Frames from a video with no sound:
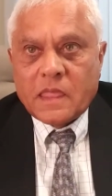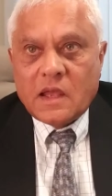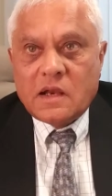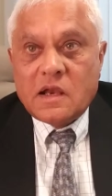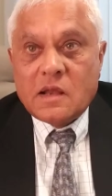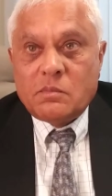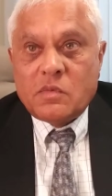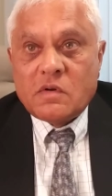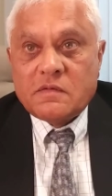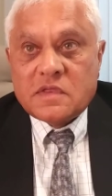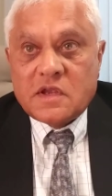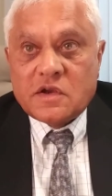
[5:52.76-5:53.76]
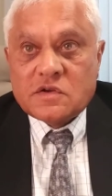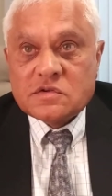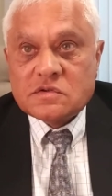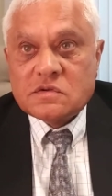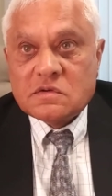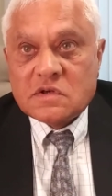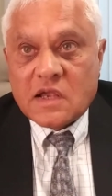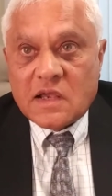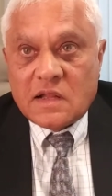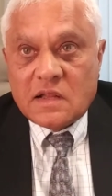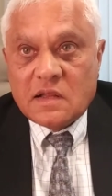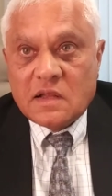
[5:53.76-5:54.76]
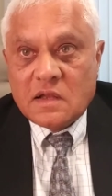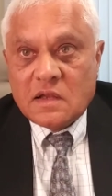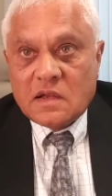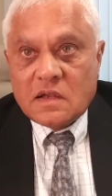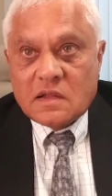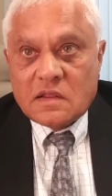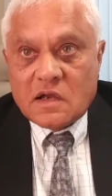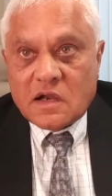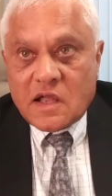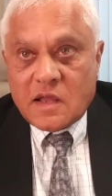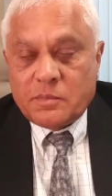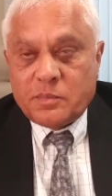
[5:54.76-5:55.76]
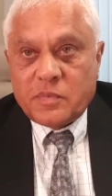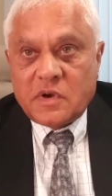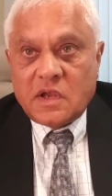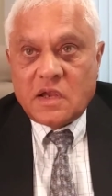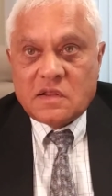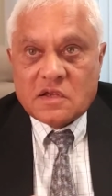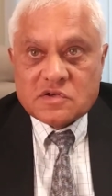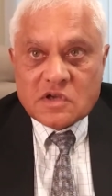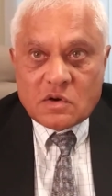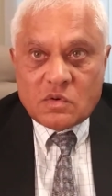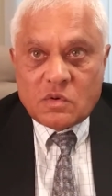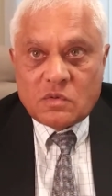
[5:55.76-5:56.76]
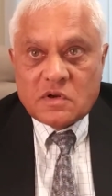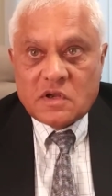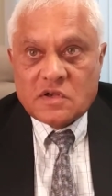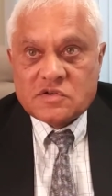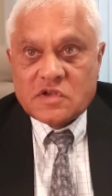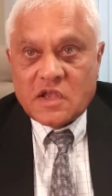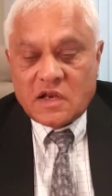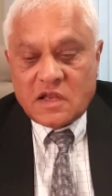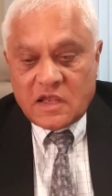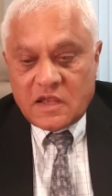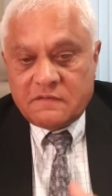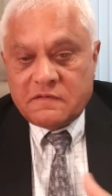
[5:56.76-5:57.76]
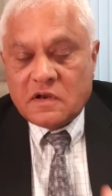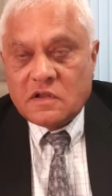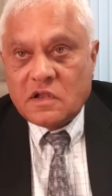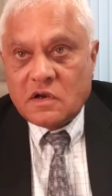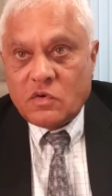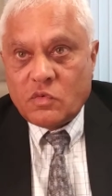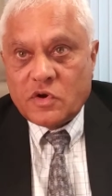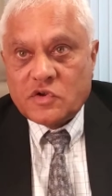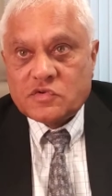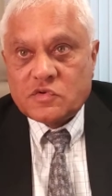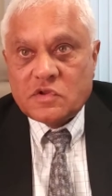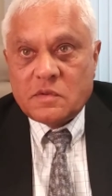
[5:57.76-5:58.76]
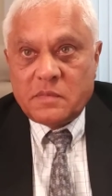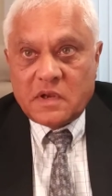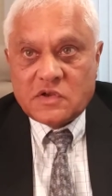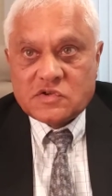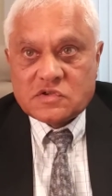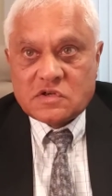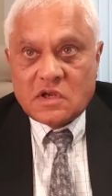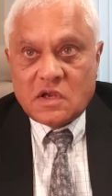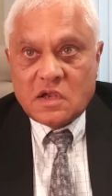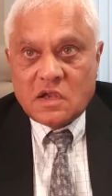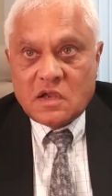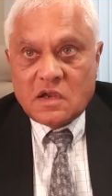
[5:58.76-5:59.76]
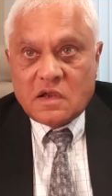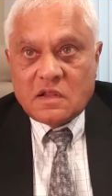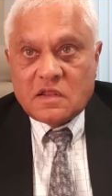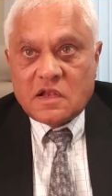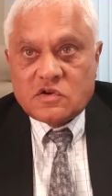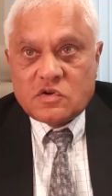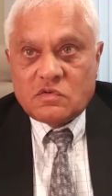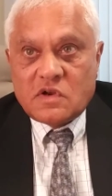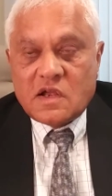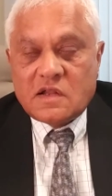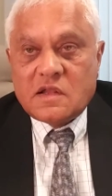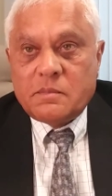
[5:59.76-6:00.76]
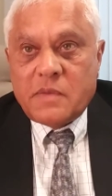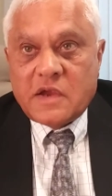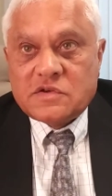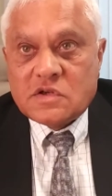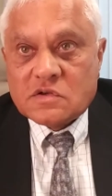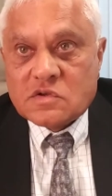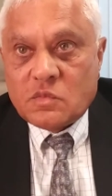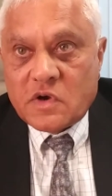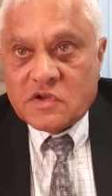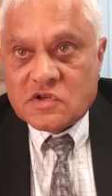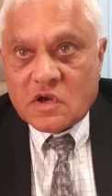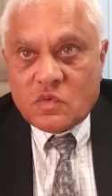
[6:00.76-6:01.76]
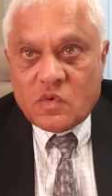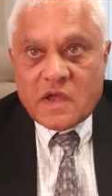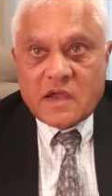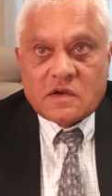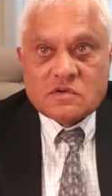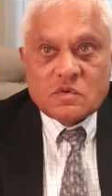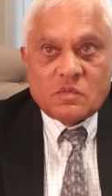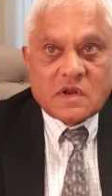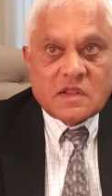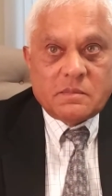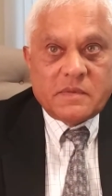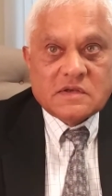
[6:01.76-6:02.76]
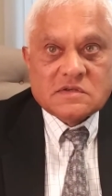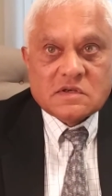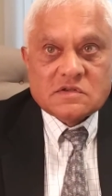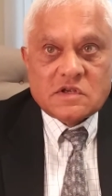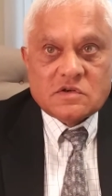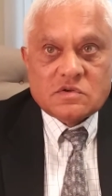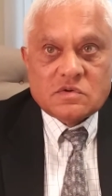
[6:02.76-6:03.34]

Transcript: a number of things to tell the company, the shareholders, and even the notice to the ministry that you've done the basics of what is required. So, what are the basics that